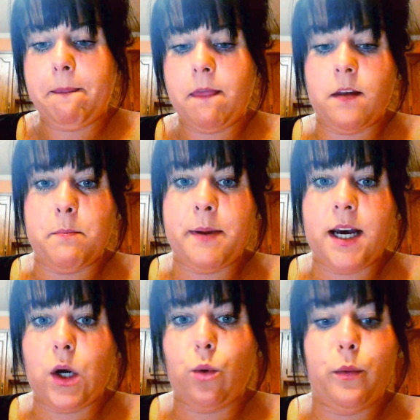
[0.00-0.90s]

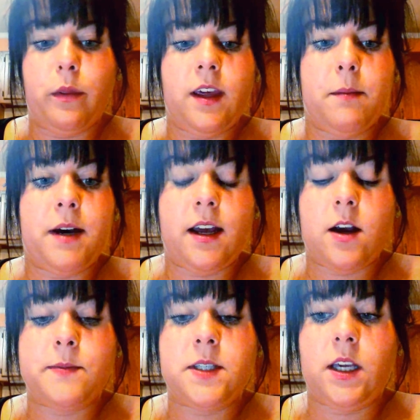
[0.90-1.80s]
about the
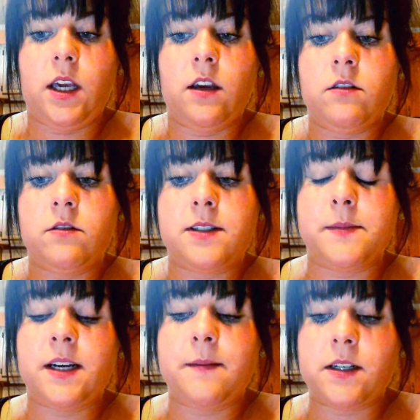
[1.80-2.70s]
biopsy
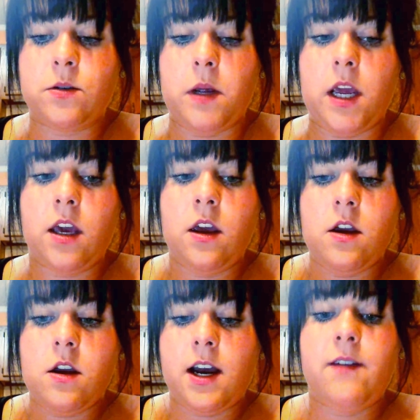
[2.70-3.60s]
sometime next week.
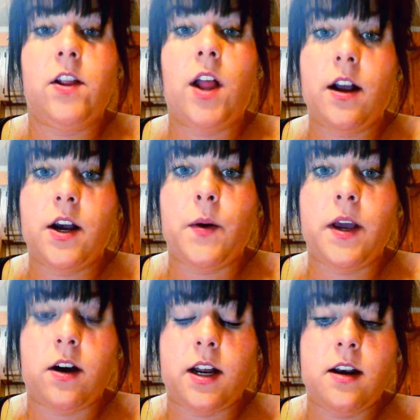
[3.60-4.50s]
I have a lot
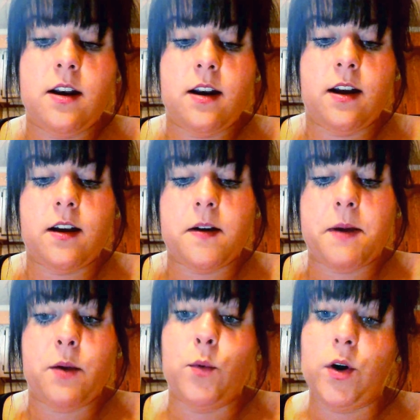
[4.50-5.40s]
going on.
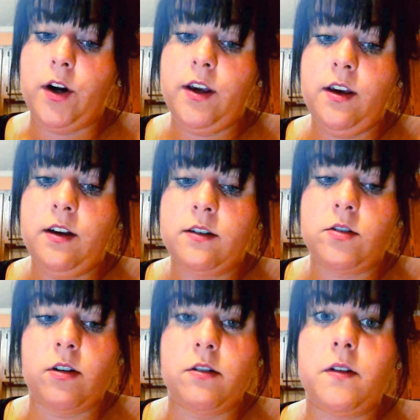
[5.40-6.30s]
I work,
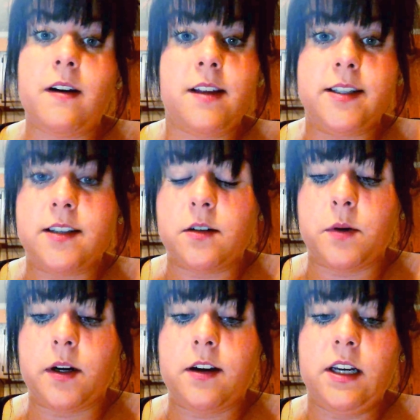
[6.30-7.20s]
so I don't know how that's going to
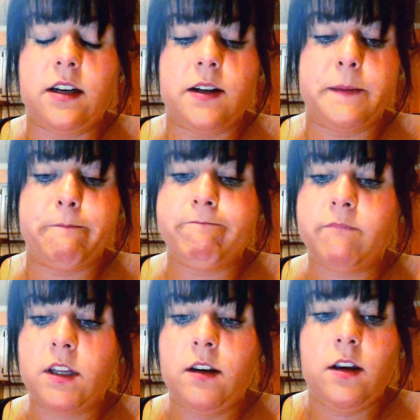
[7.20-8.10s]
work.
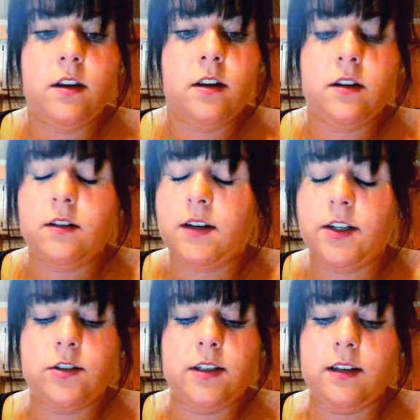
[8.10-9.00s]
I
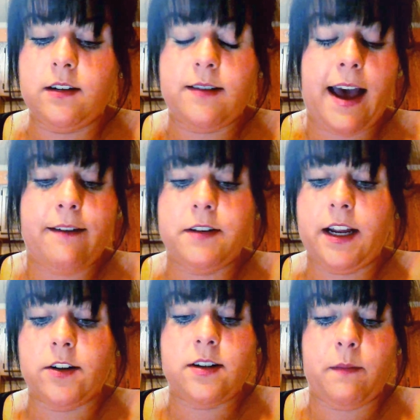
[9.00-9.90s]
just need a half a
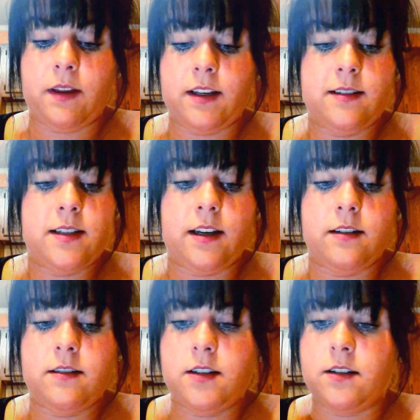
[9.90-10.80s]
day or something, they
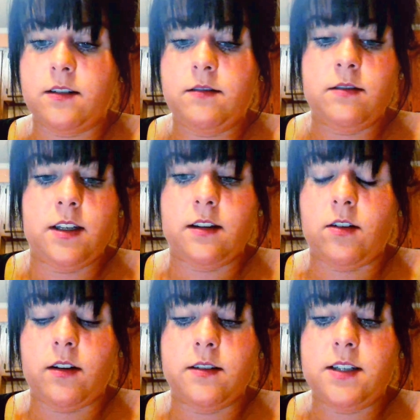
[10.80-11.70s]
said, to get
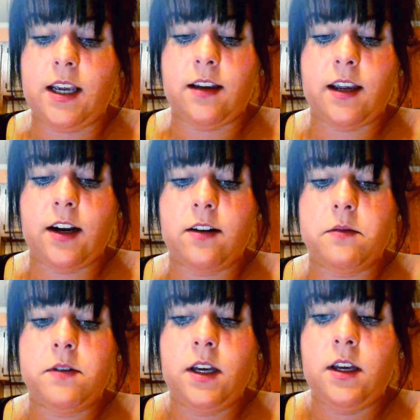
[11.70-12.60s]
all this taken care
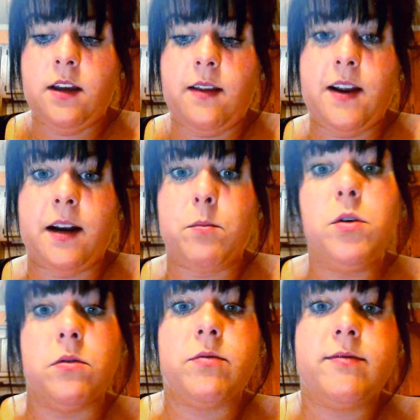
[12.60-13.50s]
of. And then I
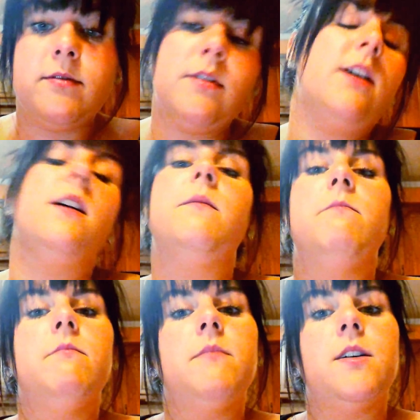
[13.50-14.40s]
move
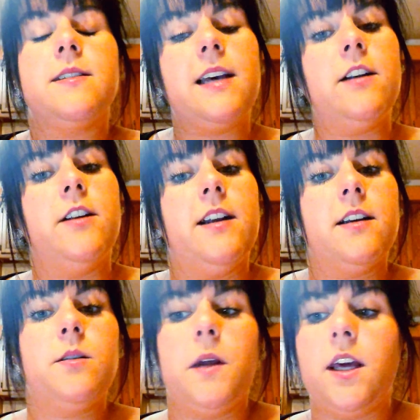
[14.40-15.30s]
on Saturday
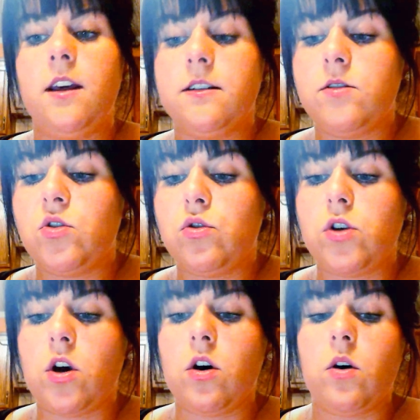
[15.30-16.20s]
next week.
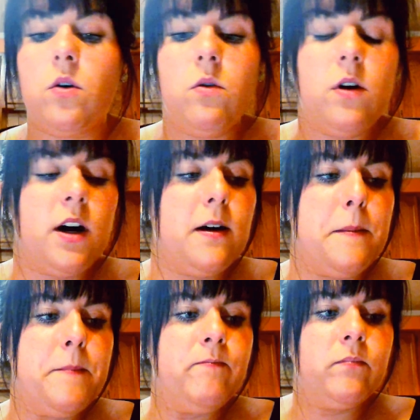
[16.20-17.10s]
So
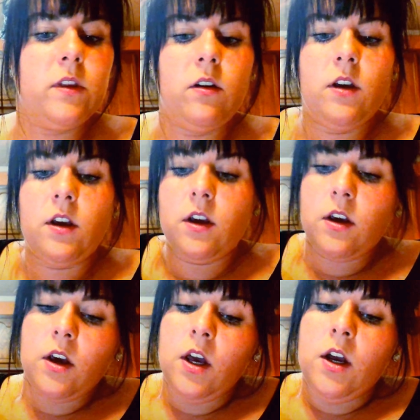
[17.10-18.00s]

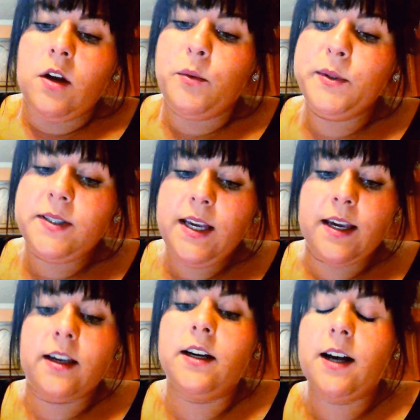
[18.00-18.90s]
we'll
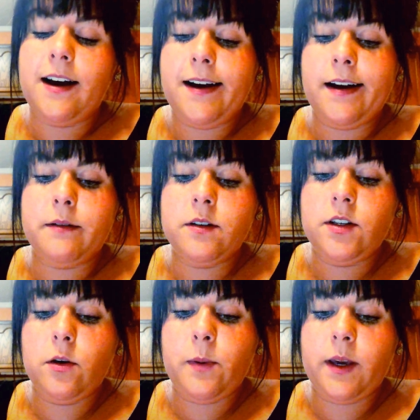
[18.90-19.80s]
see. I really
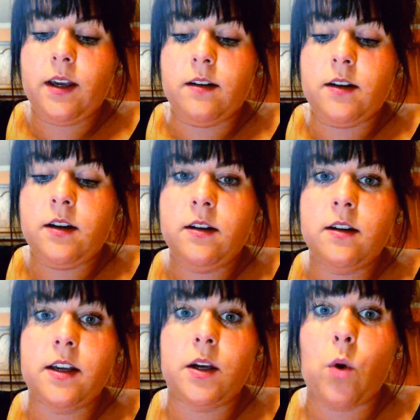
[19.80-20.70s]
hope I can
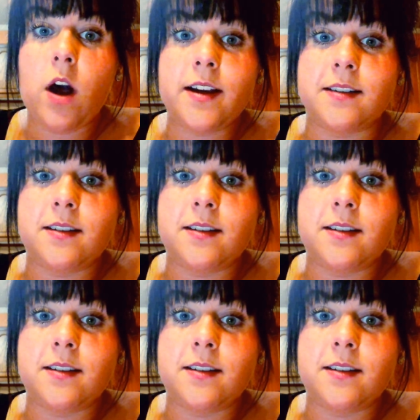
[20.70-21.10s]
walk and